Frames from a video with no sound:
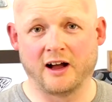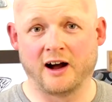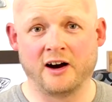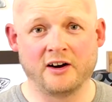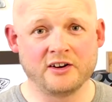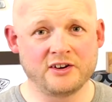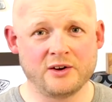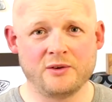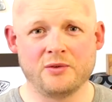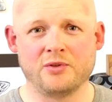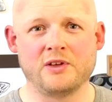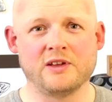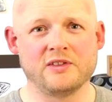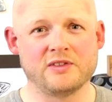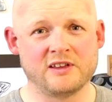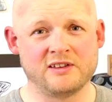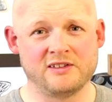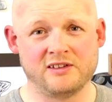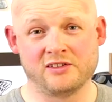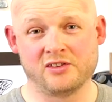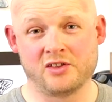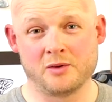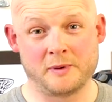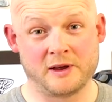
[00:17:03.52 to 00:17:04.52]
I don't think
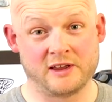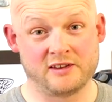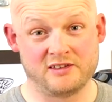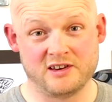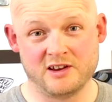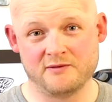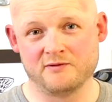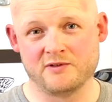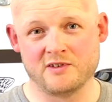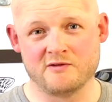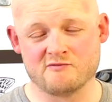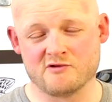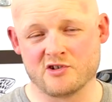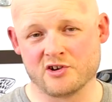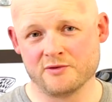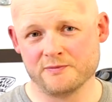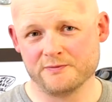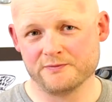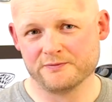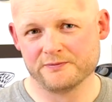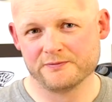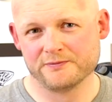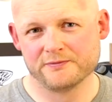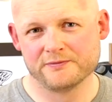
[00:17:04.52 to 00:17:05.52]
this is the best nymphing rod
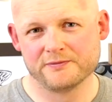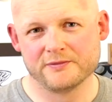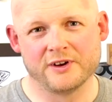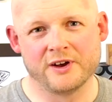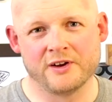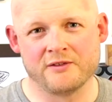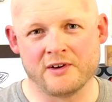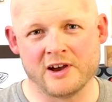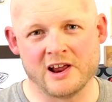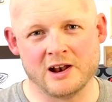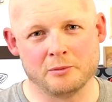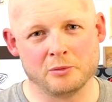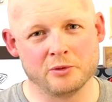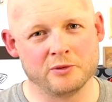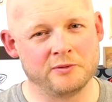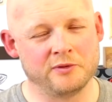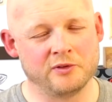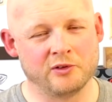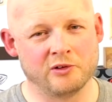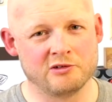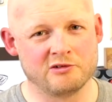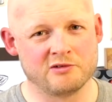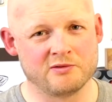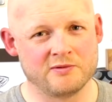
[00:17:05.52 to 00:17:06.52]
available
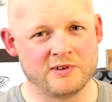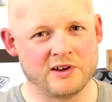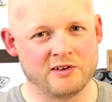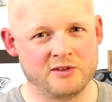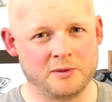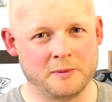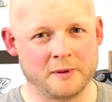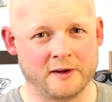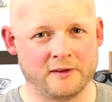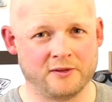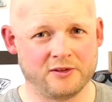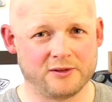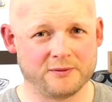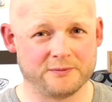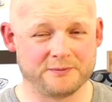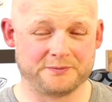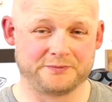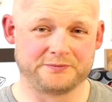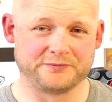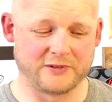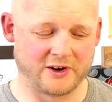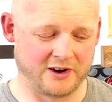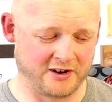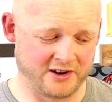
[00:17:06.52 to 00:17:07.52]
for £450,
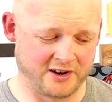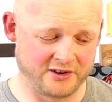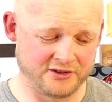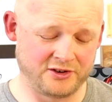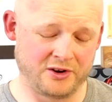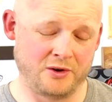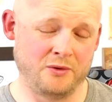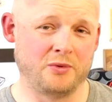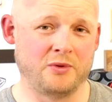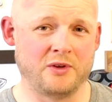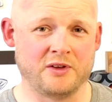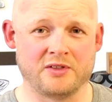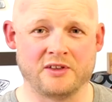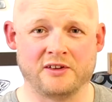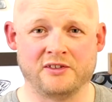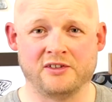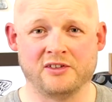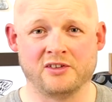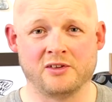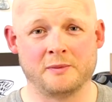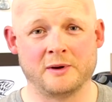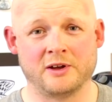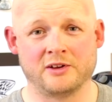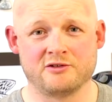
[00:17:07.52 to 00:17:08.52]
and I don't think this
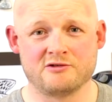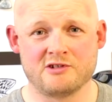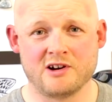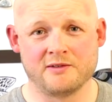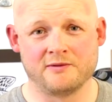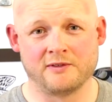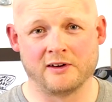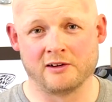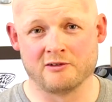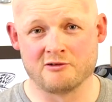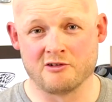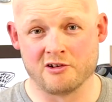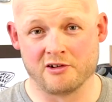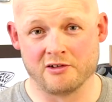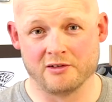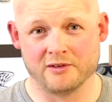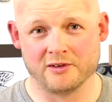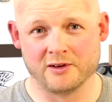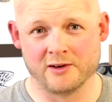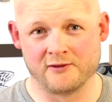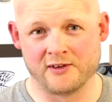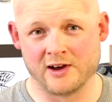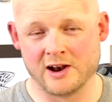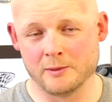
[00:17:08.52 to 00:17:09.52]
is the best dry fly rod
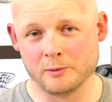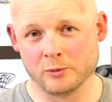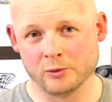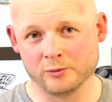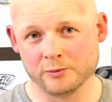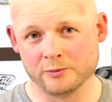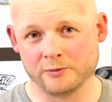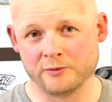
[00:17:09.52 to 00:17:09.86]
available